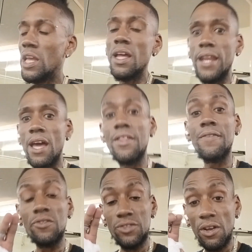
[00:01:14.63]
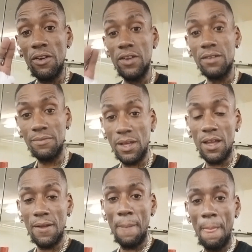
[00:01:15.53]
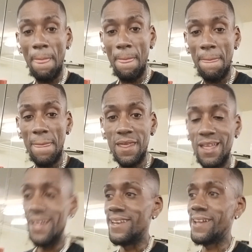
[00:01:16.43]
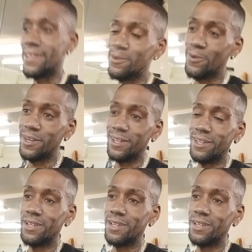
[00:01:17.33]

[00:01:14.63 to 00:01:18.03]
Now they feel sorry, okay? Now they wanna